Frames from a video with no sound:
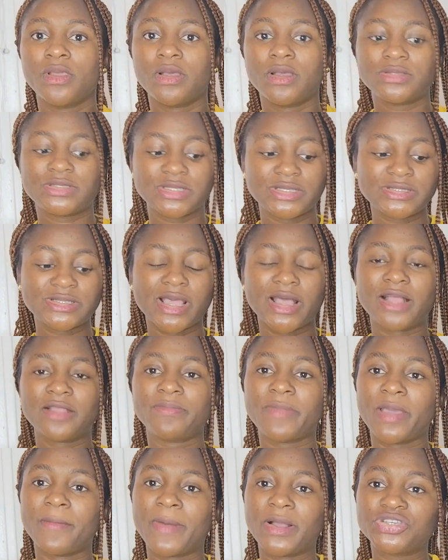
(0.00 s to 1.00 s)
Since I had
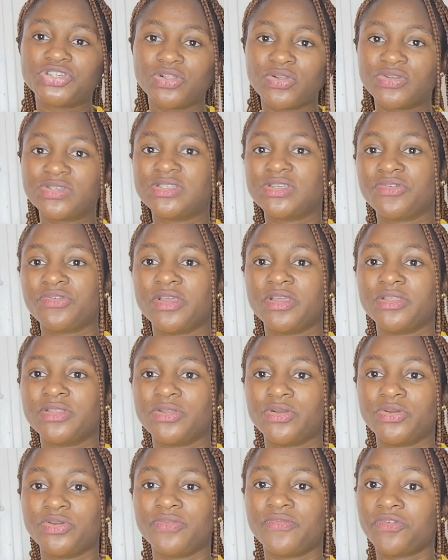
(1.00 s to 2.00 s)
my bachelor's degree in
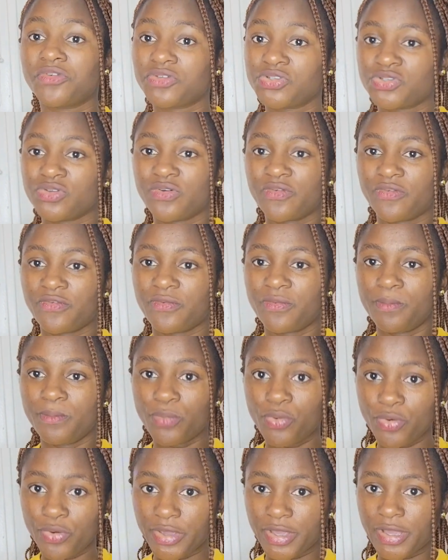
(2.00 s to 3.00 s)
the University of
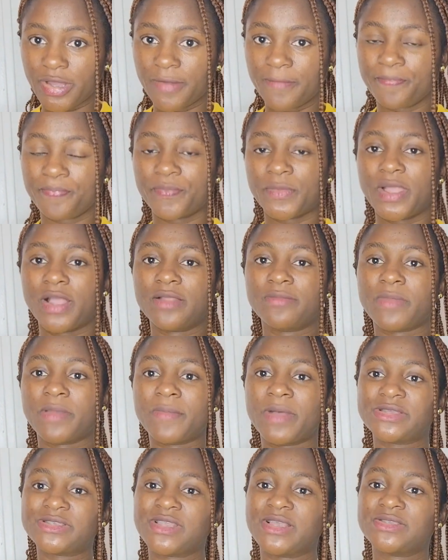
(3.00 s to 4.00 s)
Boya and my
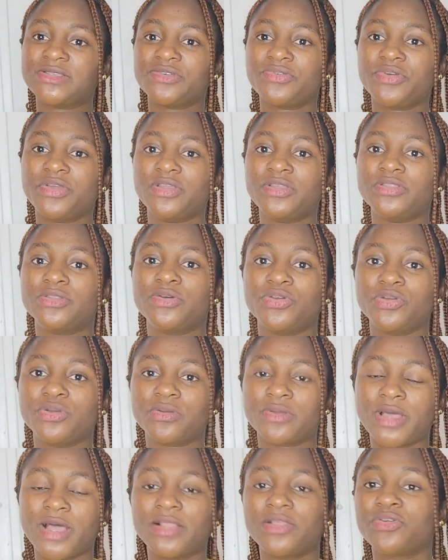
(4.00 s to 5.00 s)
master's degree in
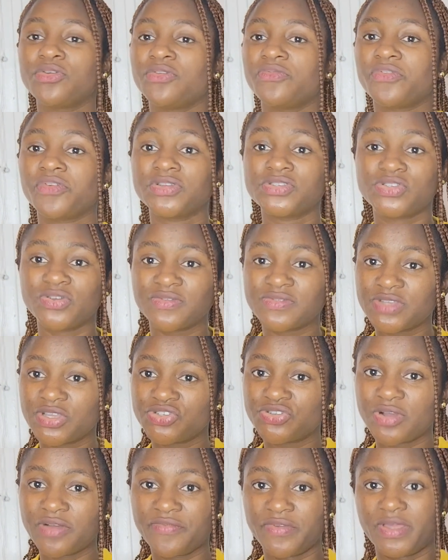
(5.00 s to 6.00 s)
the Cardiff University of
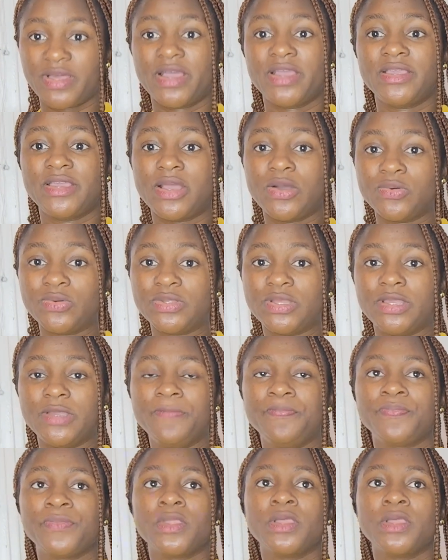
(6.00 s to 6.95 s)
Central Africa in Yaoundé.